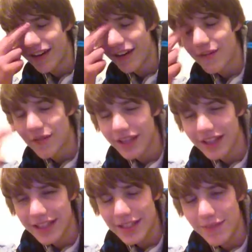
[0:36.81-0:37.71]
I don't even think
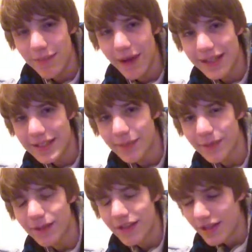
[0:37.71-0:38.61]
that's even
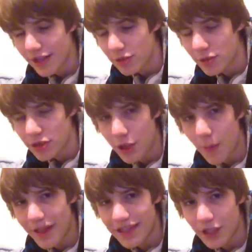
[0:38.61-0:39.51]
possible, because once you go
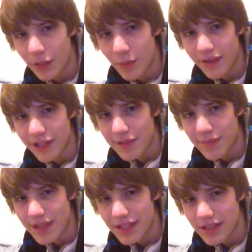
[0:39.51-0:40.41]
past Tier 1, that just
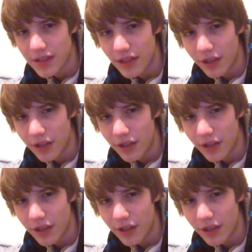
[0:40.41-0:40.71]
means,